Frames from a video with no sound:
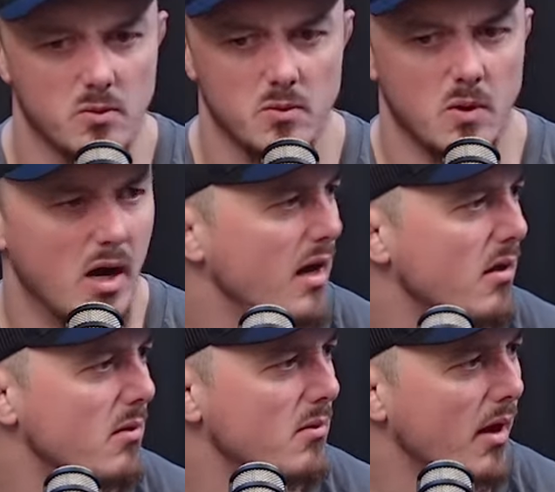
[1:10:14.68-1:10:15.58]
Why?
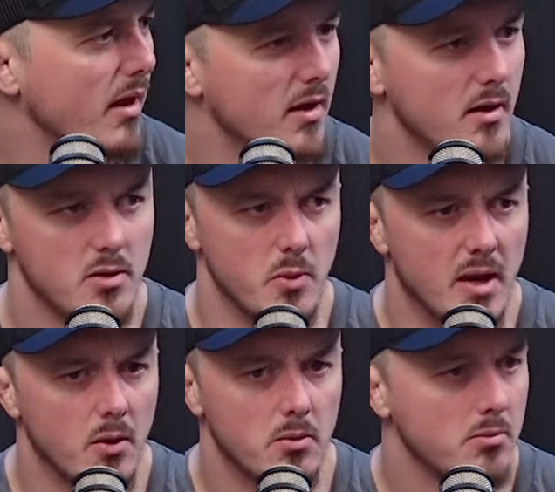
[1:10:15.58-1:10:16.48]
Like, you
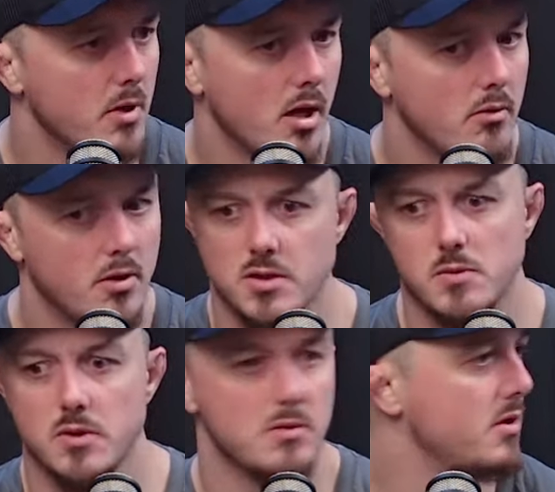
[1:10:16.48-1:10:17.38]
ill? No, I just
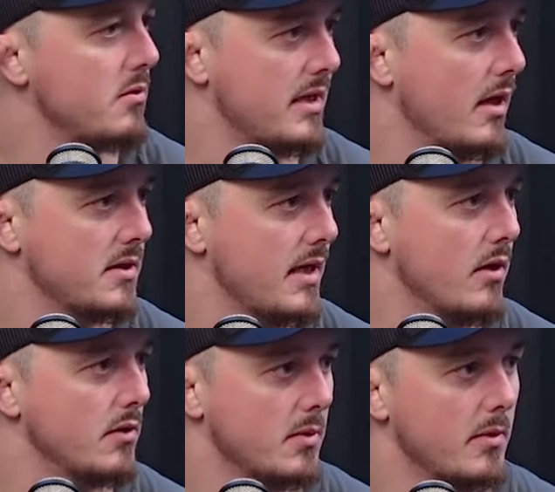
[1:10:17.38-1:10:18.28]
want to do TRT
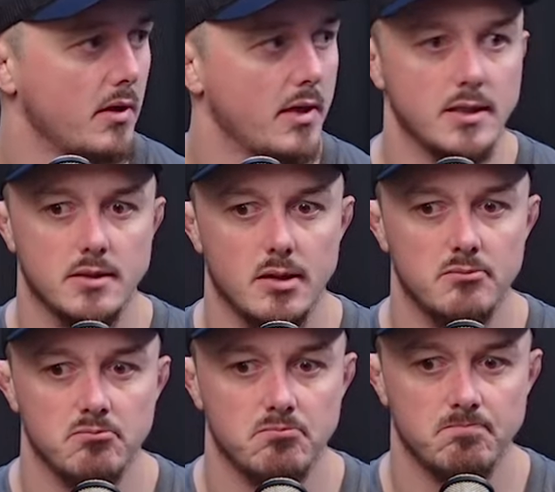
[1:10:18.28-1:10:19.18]
or something like this. So
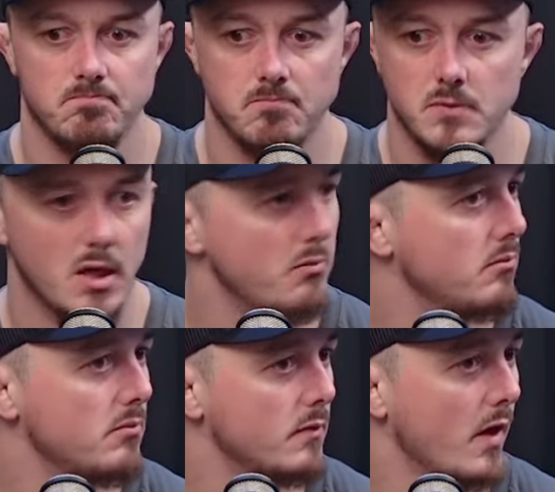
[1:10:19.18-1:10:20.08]
no,
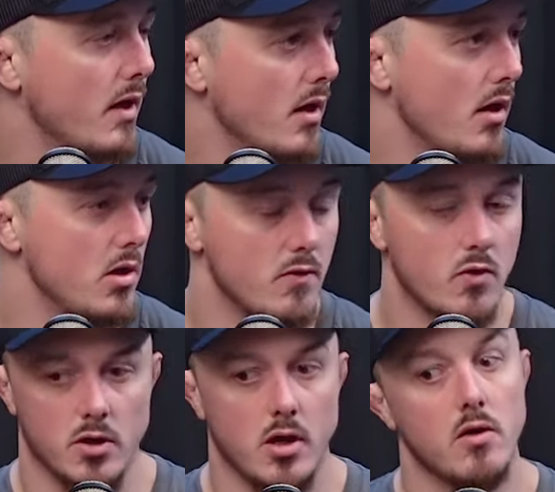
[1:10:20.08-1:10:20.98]
right? You've
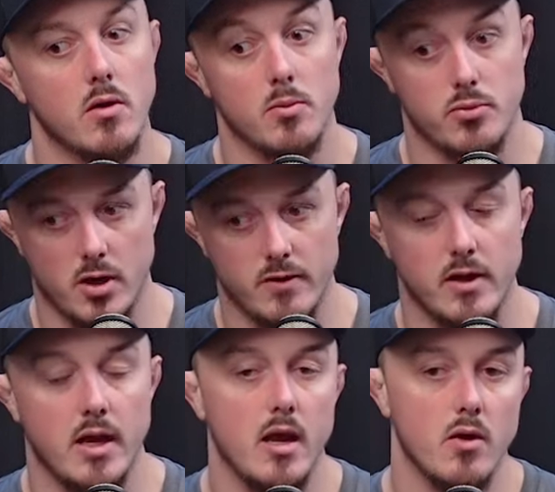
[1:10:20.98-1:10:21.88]
got to go
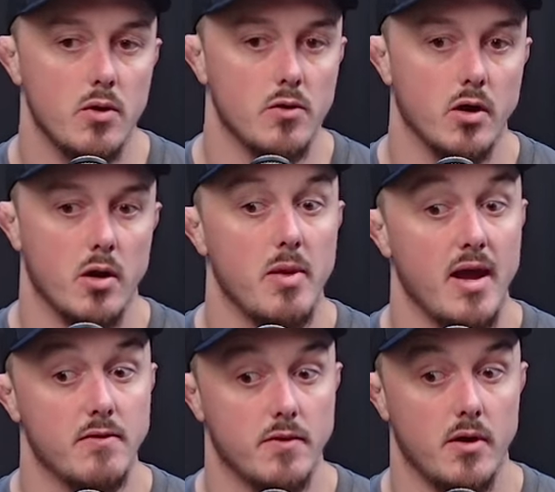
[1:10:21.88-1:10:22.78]
privately, or you've got to go and
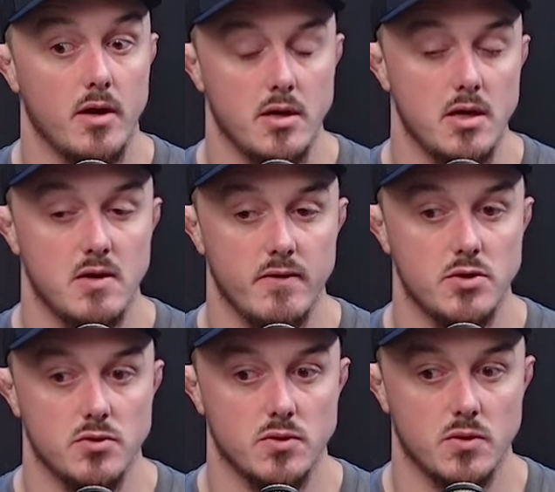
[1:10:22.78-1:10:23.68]
pay for an
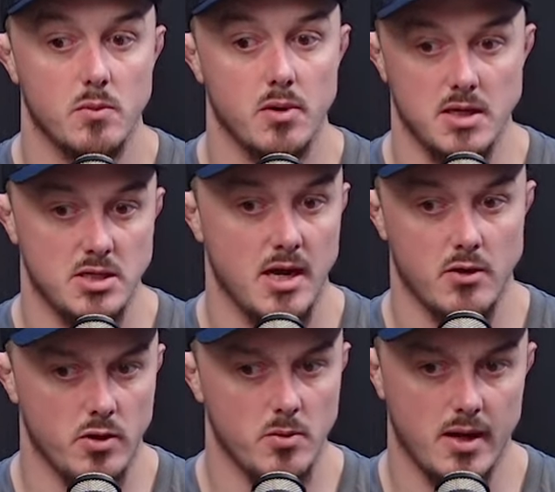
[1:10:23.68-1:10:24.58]
individual sort of blood check
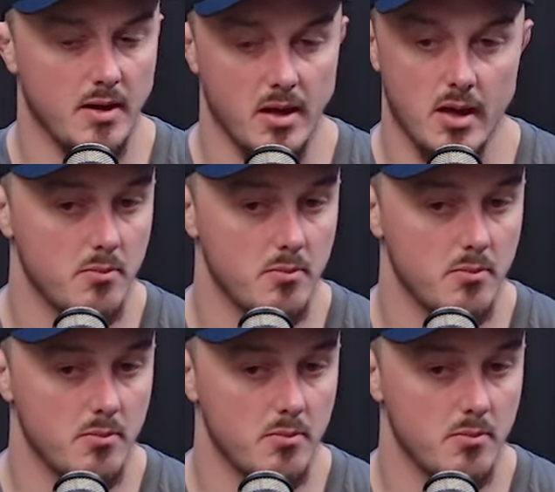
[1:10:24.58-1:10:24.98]
group, like